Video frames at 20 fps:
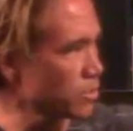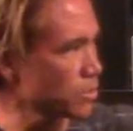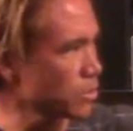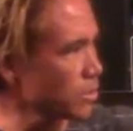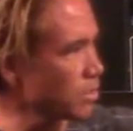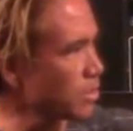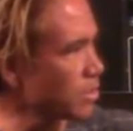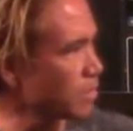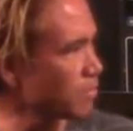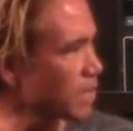So
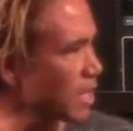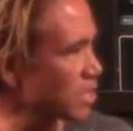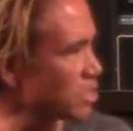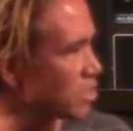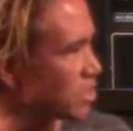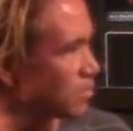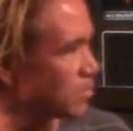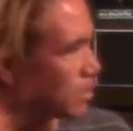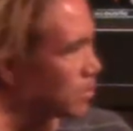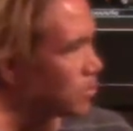you can
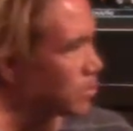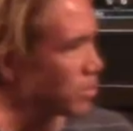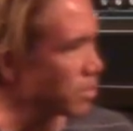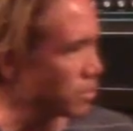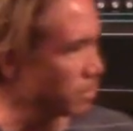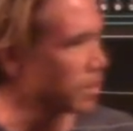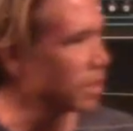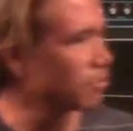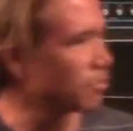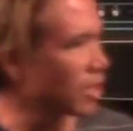imagine the people that
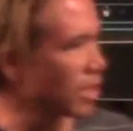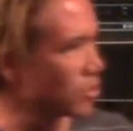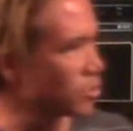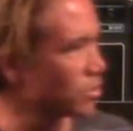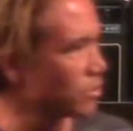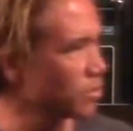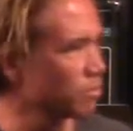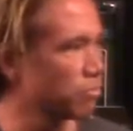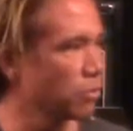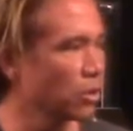are being brought to
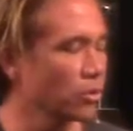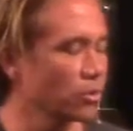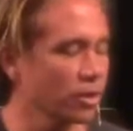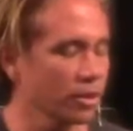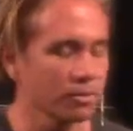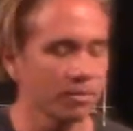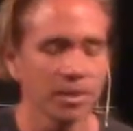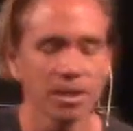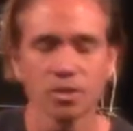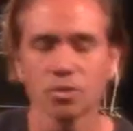him. They're blown
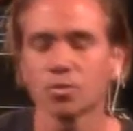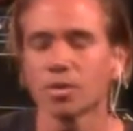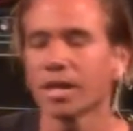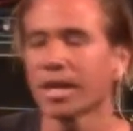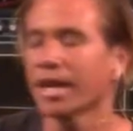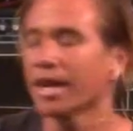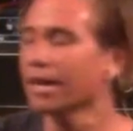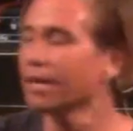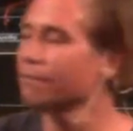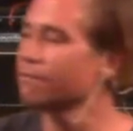up bits. Well, I
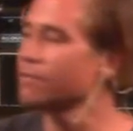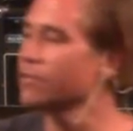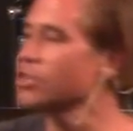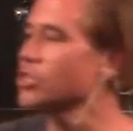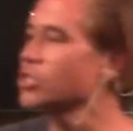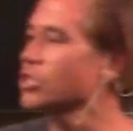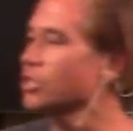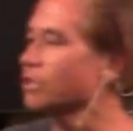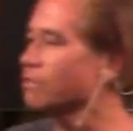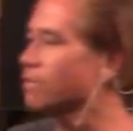had a
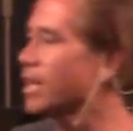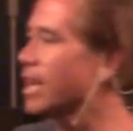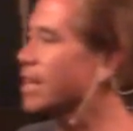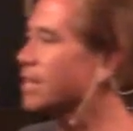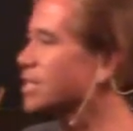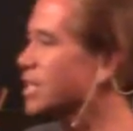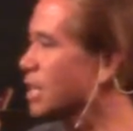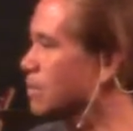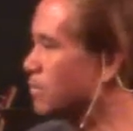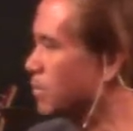vision of that
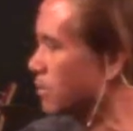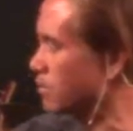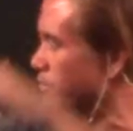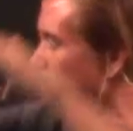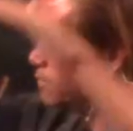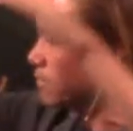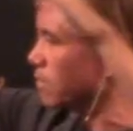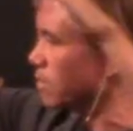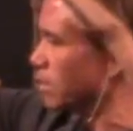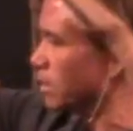type
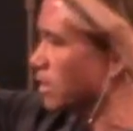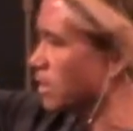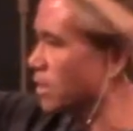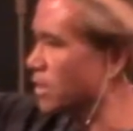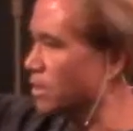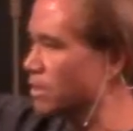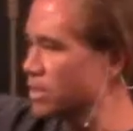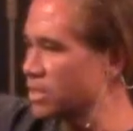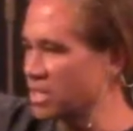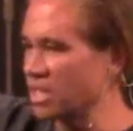of
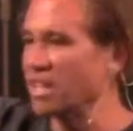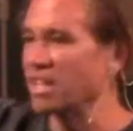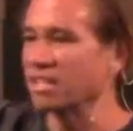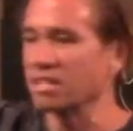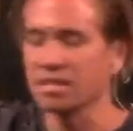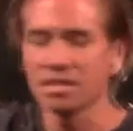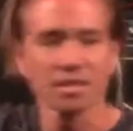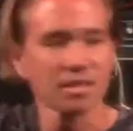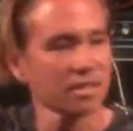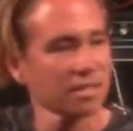
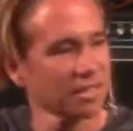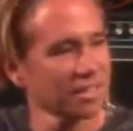tent.